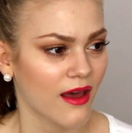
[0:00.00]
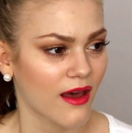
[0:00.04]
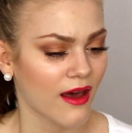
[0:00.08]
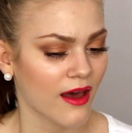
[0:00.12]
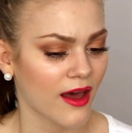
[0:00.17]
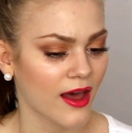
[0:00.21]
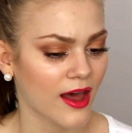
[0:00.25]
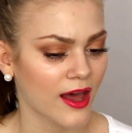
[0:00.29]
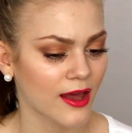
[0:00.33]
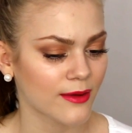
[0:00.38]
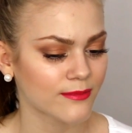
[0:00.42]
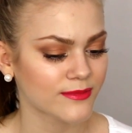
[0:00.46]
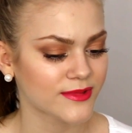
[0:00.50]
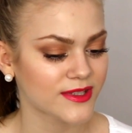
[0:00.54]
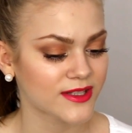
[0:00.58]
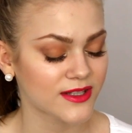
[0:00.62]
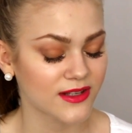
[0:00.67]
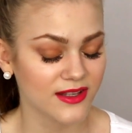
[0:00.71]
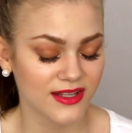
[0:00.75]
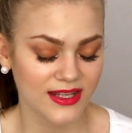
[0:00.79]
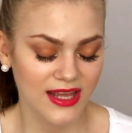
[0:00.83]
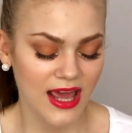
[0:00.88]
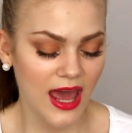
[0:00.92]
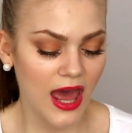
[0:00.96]
So
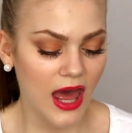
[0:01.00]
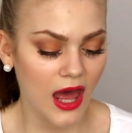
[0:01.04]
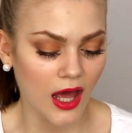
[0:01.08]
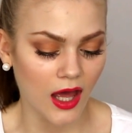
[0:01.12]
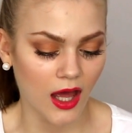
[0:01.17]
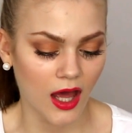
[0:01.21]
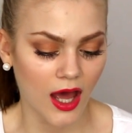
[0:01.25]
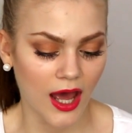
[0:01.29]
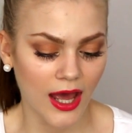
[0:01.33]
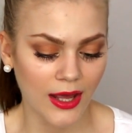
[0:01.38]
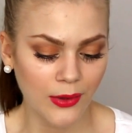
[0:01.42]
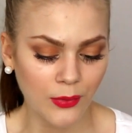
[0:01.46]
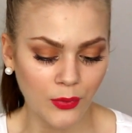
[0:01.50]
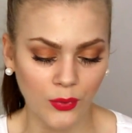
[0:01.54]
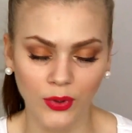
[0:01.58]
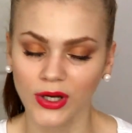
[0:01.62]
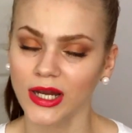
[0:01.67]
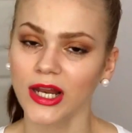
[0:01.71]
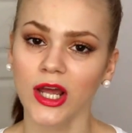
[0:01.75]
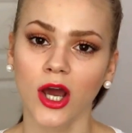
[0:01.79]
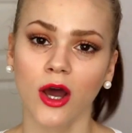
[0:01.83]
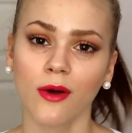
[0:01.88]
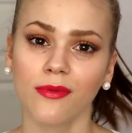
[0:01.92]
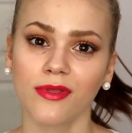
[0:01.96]
yeah, I
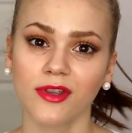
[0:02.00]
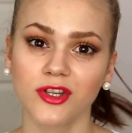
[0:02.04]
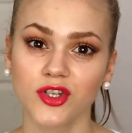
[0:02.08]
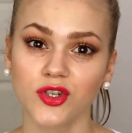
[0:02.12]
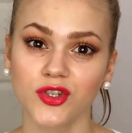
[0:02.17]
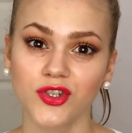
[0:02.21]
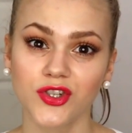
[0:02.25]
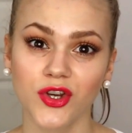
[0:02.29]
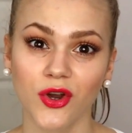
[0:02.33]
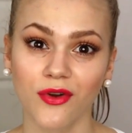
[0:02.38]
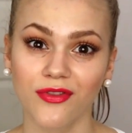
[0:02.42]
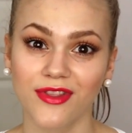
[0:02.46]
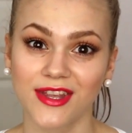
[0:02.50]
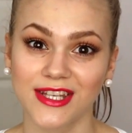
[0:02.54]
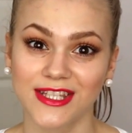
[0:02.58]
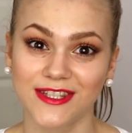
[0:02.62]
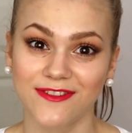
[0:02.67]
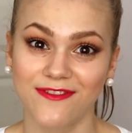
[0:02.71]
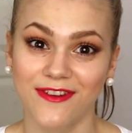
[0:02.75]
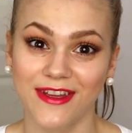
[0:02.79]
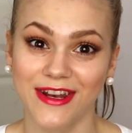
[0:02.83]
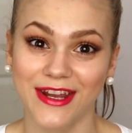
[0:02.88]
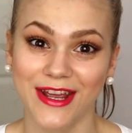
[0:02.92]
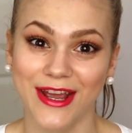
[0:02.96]
really hope that you enjoyed
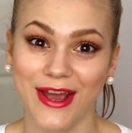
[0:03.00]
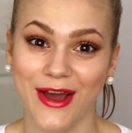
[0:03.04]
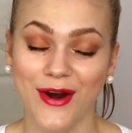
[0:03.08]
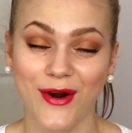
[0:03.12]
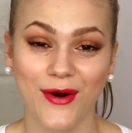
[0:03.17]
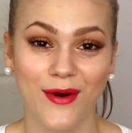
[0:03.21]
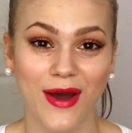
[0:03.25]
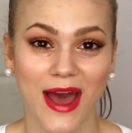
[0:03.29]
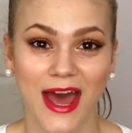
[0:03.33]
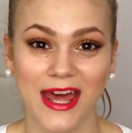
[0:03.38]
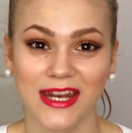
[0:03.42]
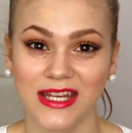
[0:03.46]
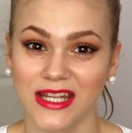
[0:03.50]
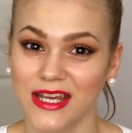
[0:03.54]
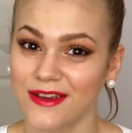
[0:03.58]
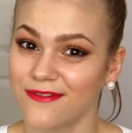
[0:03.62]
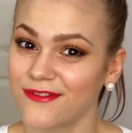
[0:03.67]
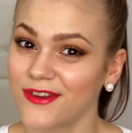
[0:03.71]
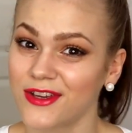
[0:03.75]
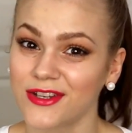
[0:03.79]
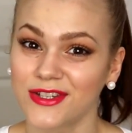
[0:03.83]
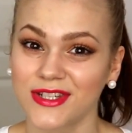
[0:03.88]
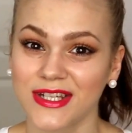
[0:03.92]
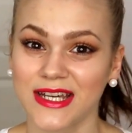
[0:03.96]
this video, and
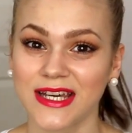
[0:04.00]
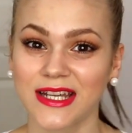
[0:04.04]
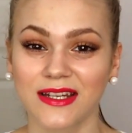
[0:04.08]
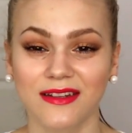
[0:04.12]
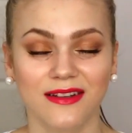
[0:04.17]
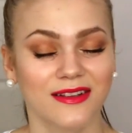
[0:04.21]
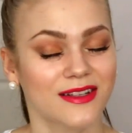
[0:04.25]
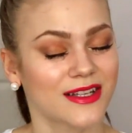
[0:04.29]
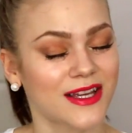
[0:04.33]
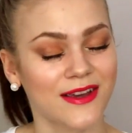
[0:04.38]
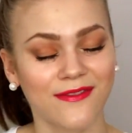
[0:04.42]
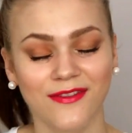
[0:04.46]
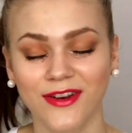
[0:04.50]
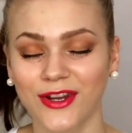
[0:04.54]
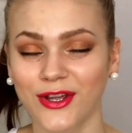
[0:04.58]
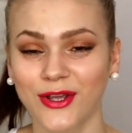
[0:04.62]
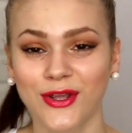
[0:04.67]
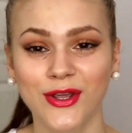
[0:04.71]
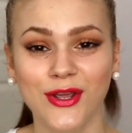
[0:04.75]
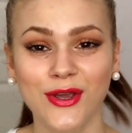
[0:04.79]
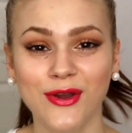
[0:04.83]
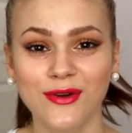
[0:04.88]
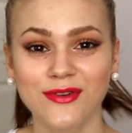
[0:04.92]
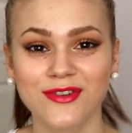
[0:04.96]
if you did, give it a
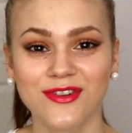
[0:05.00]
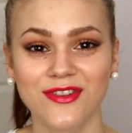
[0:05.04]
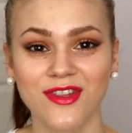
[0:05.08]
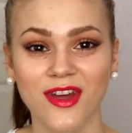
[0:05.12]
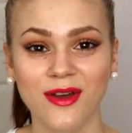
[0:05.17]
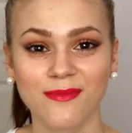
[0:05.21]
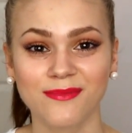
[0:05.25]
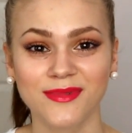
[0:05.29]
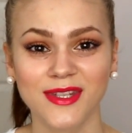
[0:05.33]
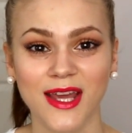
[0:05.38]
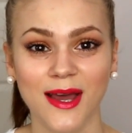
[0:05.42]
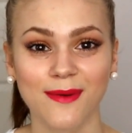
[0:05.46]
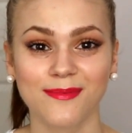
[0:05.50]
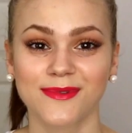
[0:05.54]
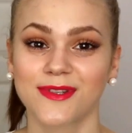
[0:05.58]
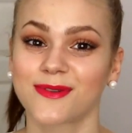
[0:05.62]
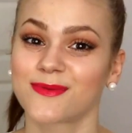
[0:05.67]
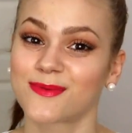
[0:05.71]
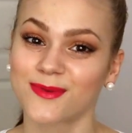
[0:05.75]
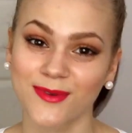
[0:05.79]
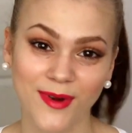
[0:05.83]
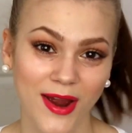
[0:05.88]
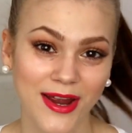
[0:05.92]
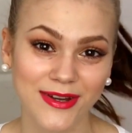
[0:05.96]
huge thumbs up,
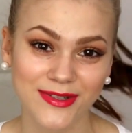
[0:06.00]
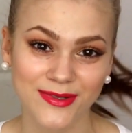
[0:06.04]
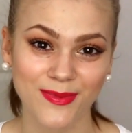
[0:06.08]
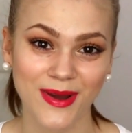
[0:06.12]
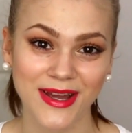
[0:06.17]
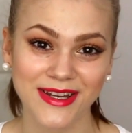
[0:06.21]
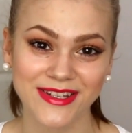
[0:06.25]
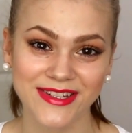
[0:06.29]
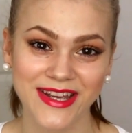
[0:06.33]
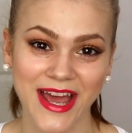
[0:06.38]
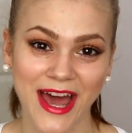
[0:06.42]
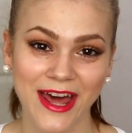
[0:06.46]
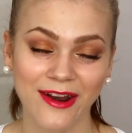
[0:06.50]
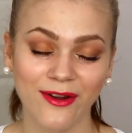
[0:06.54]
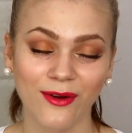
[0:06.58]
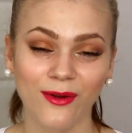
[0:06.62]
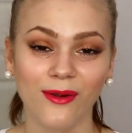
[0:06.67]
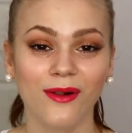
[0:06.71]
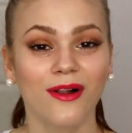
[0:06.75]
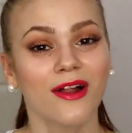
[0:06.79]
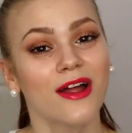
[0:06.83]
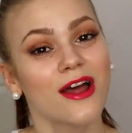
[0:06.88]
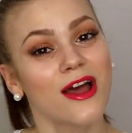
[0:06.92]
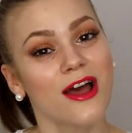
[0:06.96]
subscribe to my
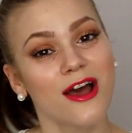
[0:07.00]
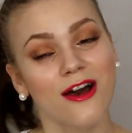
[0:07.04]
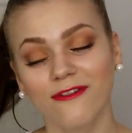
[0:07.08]
channel,